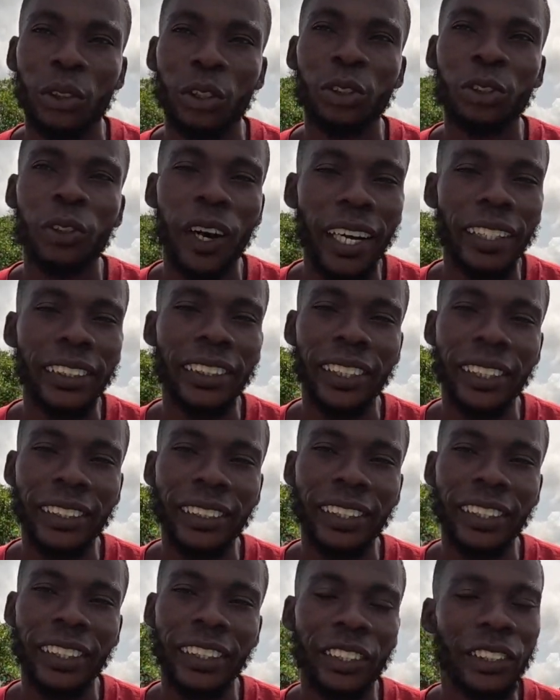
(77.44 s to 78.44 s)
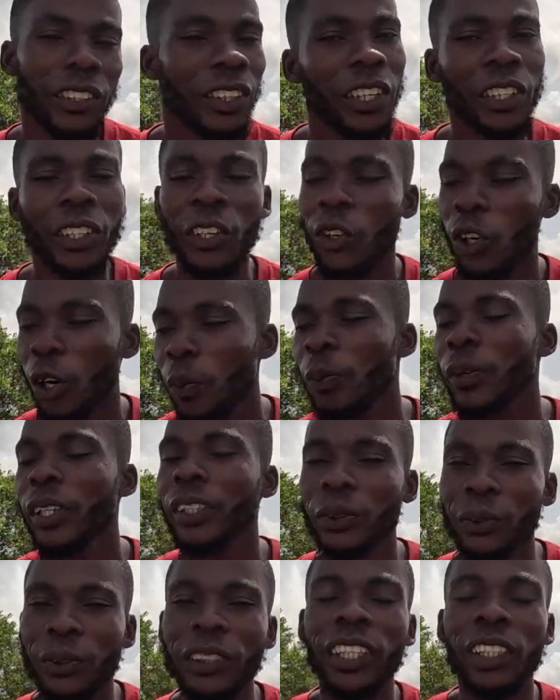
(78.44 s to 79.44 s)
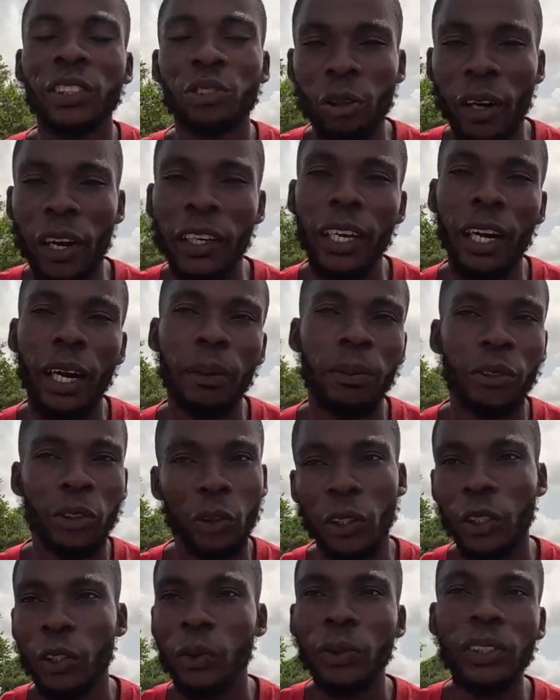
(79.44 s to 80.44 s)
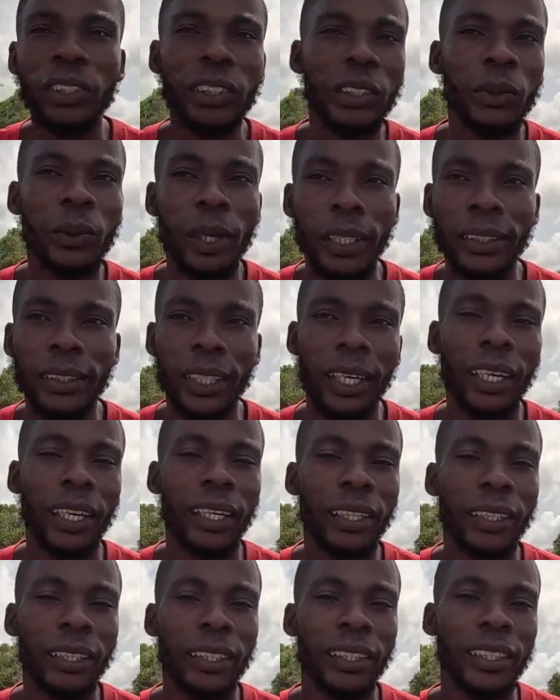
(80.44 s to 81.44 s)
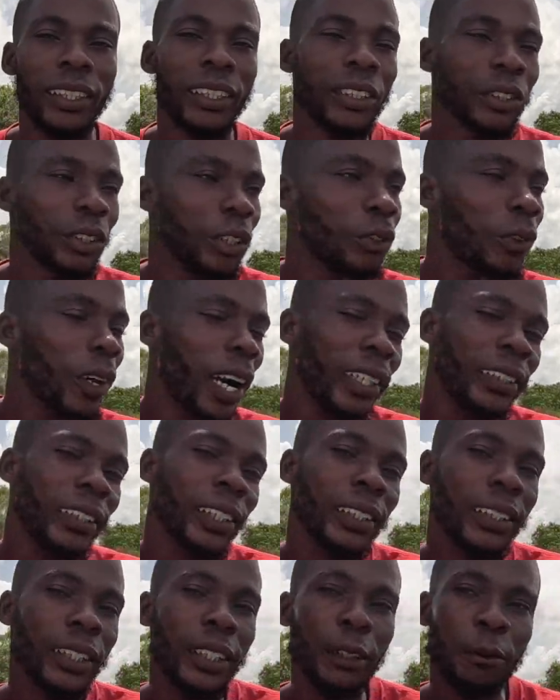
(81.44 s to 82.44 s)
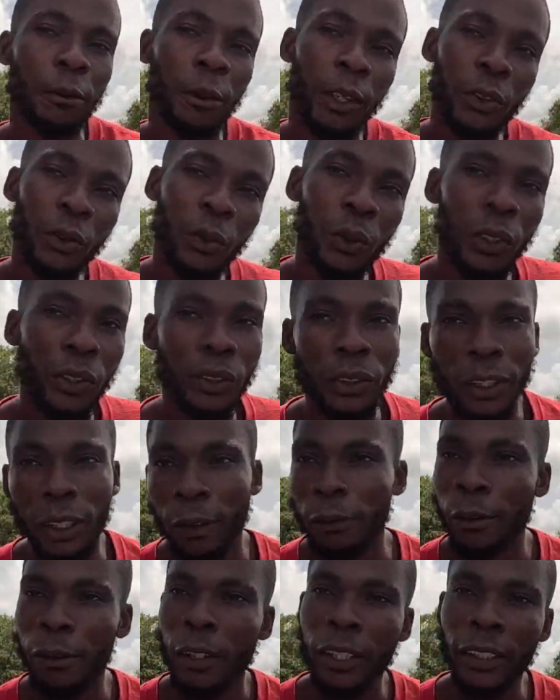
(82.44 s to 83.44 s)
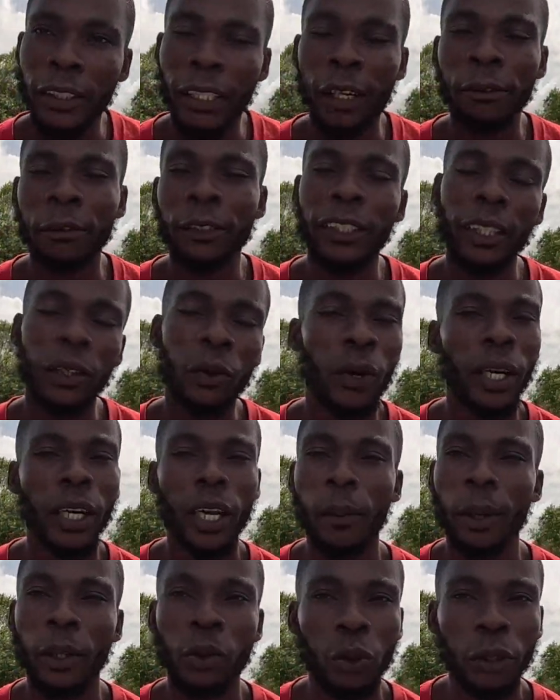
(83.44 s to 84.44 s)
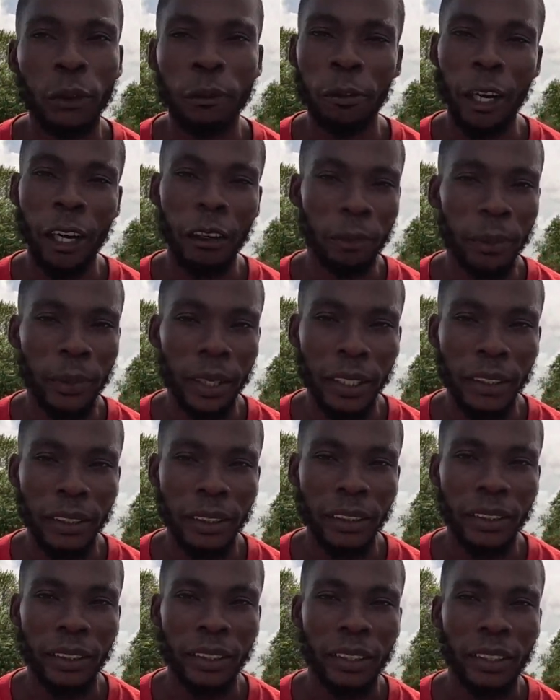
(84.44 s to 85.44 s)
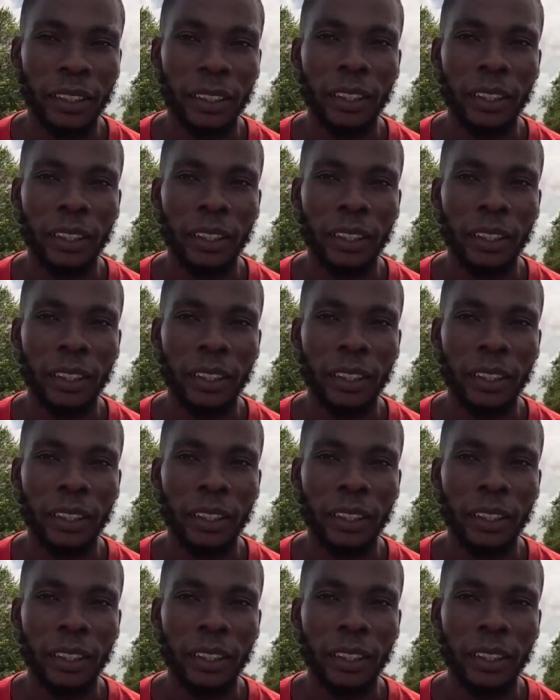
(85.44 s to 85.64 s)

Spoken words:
So dry season, you know, the whole place will just dry up. So you won't see water. So dry season, if you want to go to the village, you have to then walk about 25 minutes.